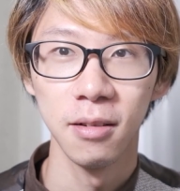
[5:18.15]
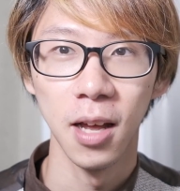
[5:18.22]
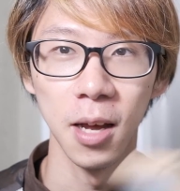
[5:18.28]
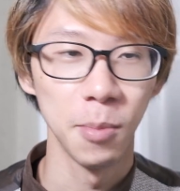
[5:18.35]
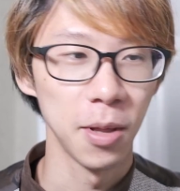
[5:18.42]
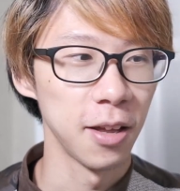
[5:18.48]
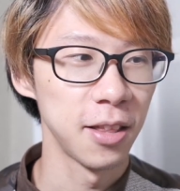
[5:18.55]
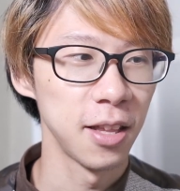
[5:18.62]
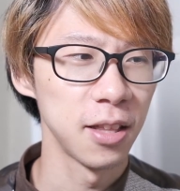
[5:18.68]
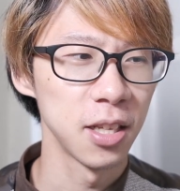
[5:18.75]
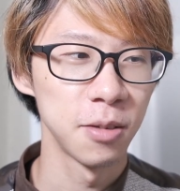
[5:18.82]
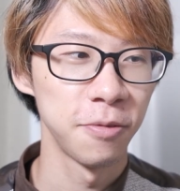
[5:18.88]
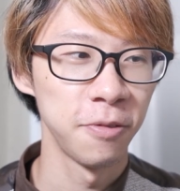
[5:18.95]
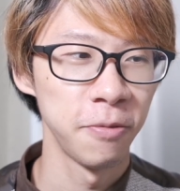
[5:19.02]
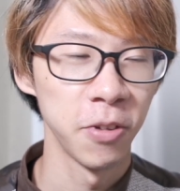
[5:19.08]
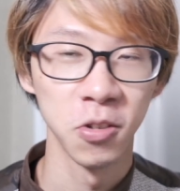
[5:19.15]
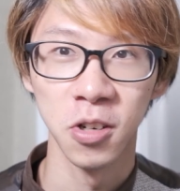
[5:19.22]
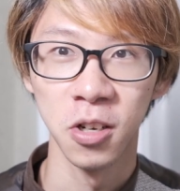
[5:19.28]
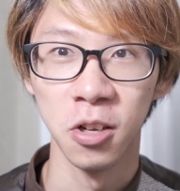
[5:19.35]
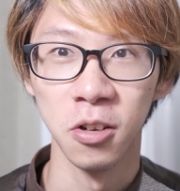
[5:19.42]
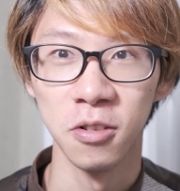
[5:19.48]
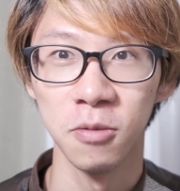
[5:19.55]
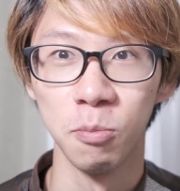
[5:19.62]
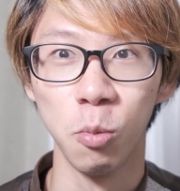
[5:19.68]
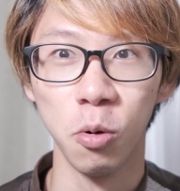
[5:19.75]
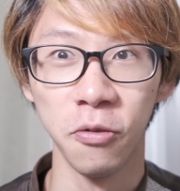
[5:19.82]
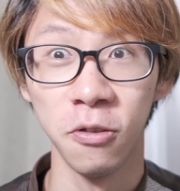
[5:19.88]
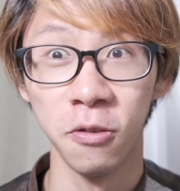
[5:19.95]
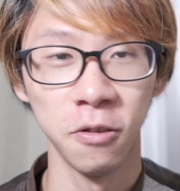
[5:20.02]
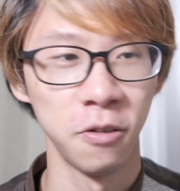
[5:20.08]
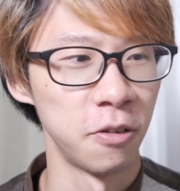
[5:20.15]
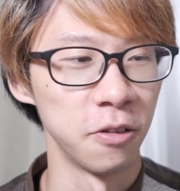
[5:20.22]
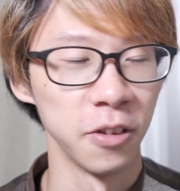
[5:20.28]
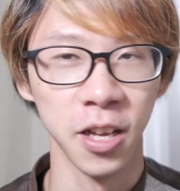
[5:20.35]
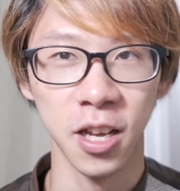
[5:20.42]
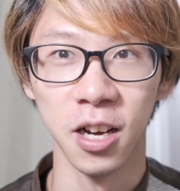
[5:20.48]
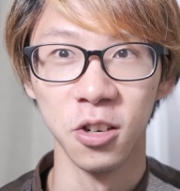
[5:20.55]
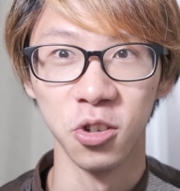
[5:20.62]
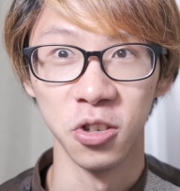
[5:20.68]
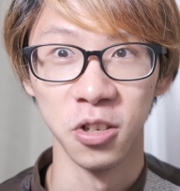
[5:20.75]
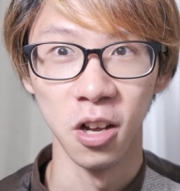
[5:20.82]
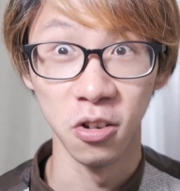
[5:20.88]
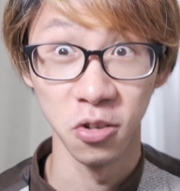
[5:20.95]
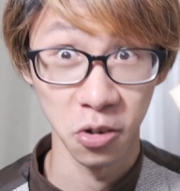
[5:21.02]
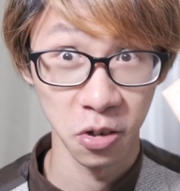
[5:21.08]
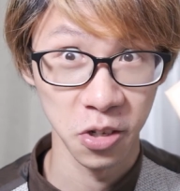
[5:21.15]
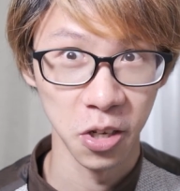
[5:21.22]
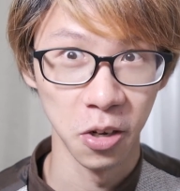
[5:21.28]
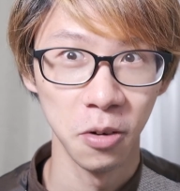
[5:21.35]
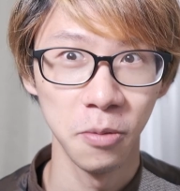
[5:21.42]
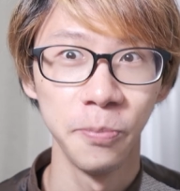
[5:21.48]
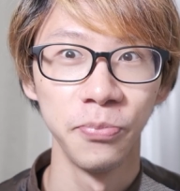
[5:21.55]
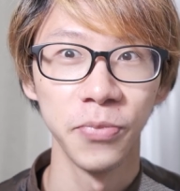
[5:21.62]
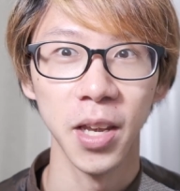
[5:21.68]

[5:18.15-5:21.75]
I mean, I think this filter goes more for like $100 or so.